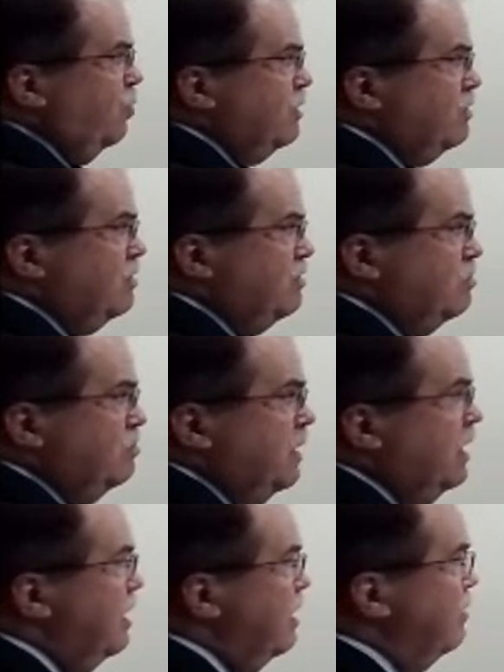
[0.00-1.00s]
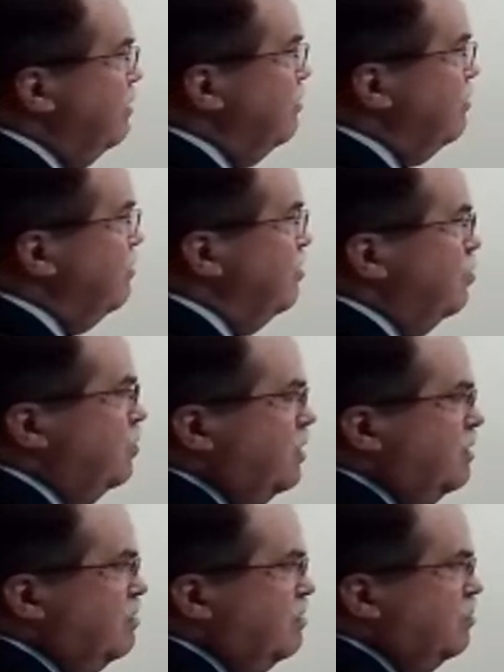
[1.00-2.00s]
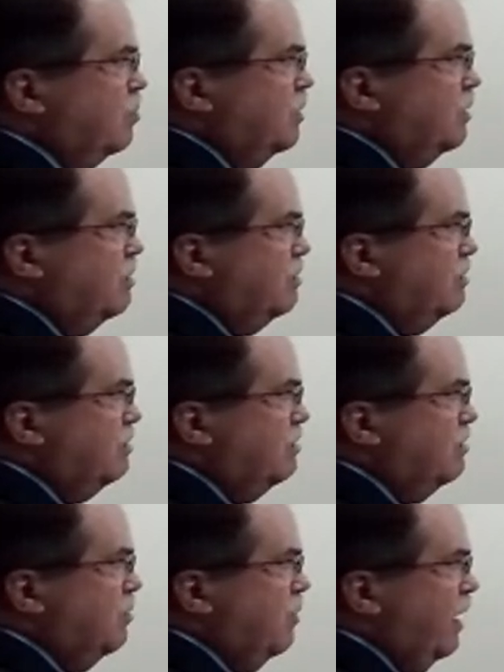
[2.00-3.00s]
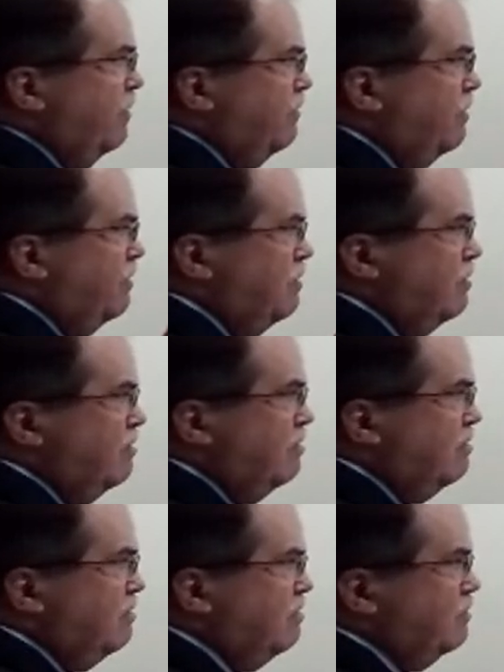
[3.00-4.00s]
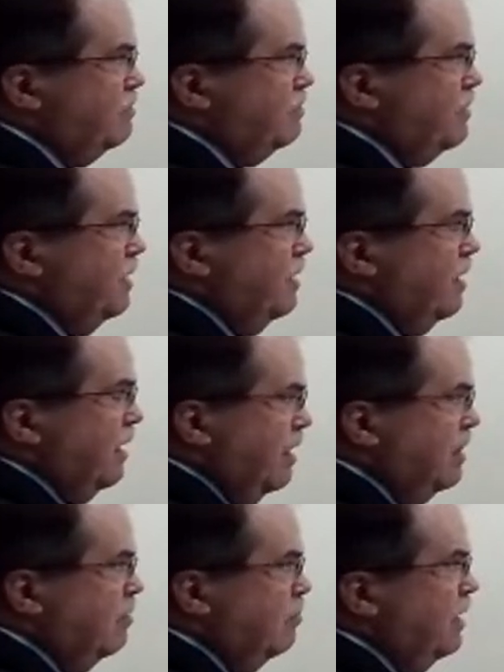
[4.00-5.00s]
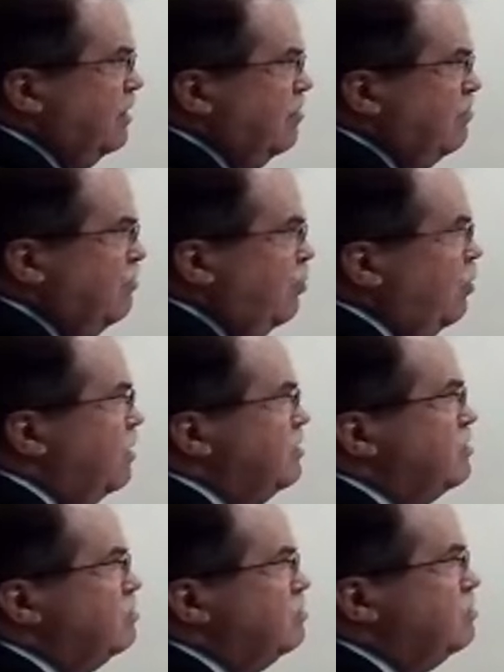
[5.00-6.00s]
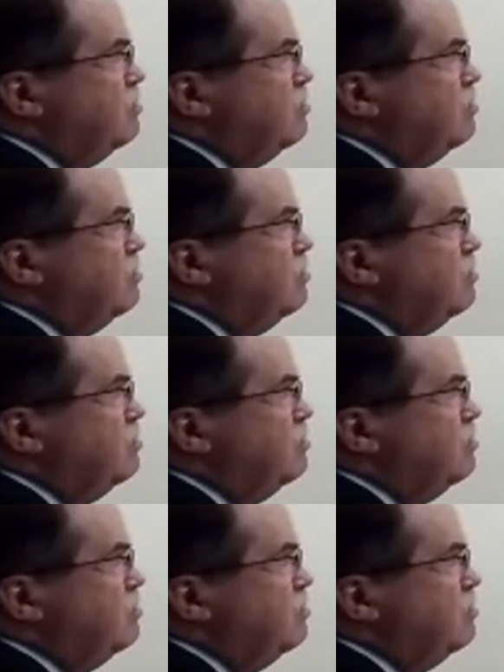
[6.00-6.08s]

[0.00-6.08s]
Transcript: the choice is made, those are the ones where you have to let them make the choice.